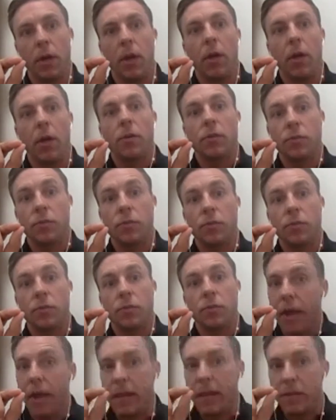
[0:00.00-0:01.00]
So
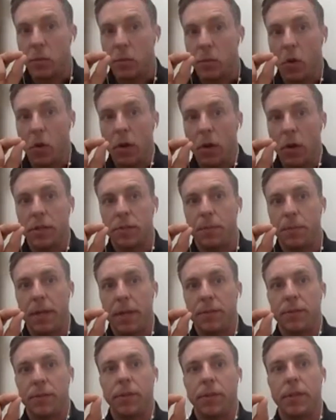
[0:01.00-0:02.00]
phase one is
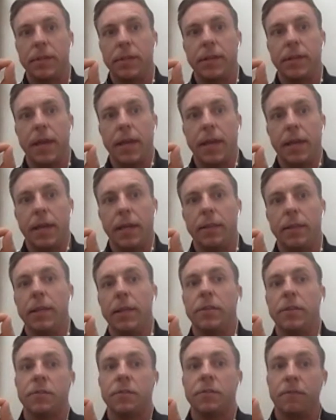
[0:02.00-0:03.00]
basically taking
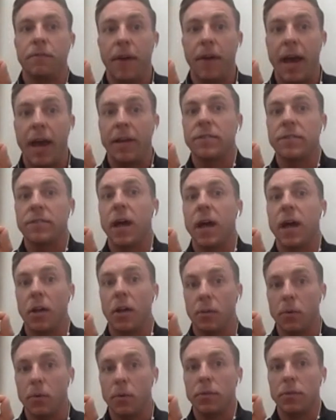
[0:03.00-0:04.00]
these fat
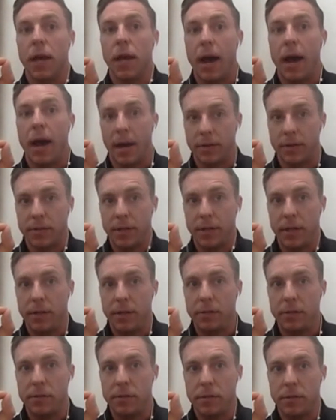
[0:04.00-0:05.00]
soluble
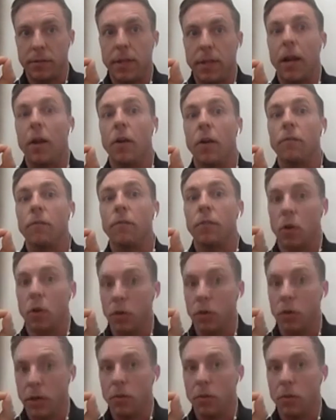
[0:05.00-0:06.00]
toxins that are floating
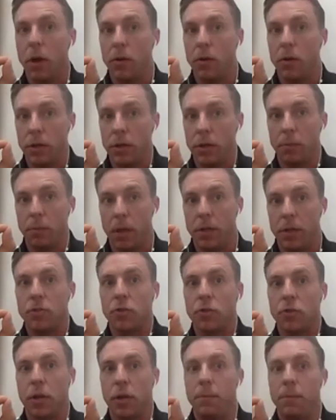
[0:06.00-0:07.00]
around in your
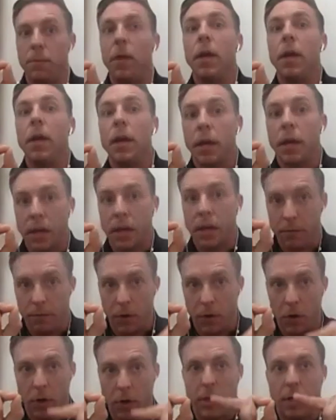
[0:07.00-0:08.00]
bloodstream,
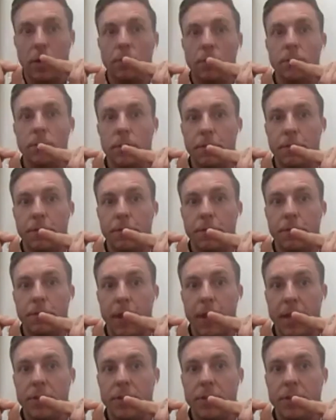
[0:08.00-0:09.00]
converting them to
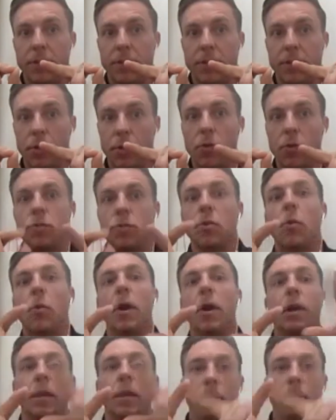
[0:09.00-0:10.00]
phase two to where it
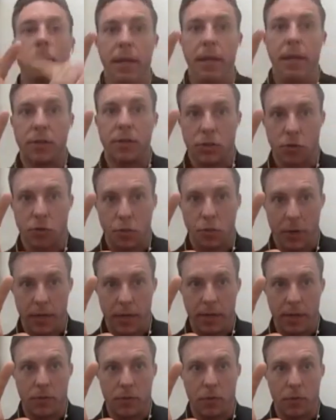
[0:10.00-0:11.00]
can be excreted
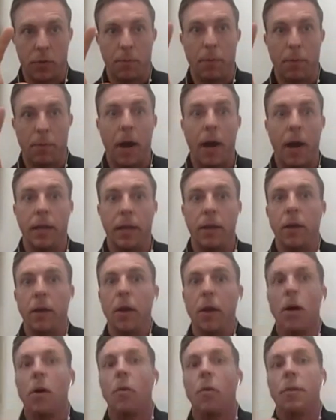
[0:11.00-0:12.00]
through the body
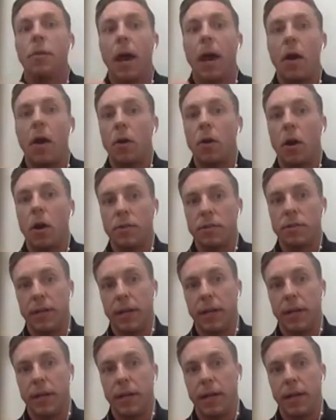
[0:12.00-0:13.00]
without causing
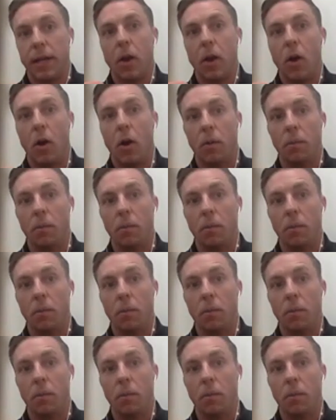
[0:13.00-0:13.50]
any harm.